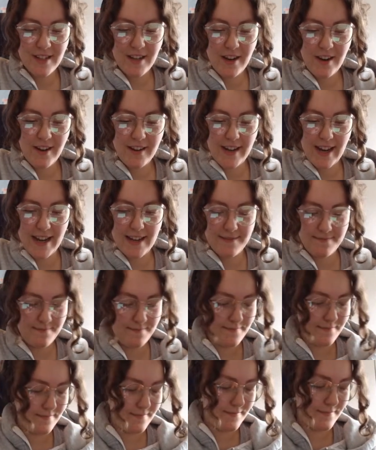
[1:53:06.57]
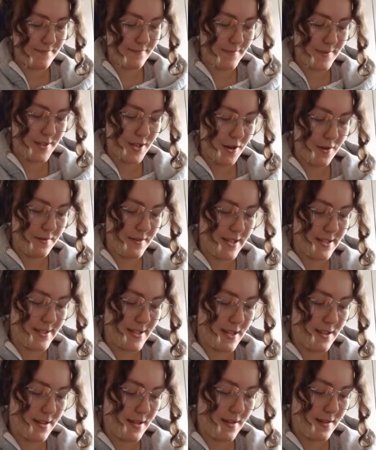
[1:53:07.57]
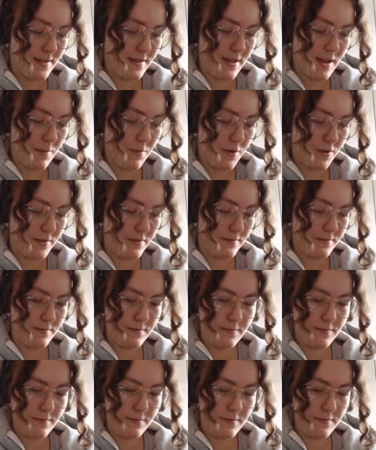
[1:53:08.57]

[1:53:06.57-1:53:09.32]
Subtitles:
Okay, so there's either that one.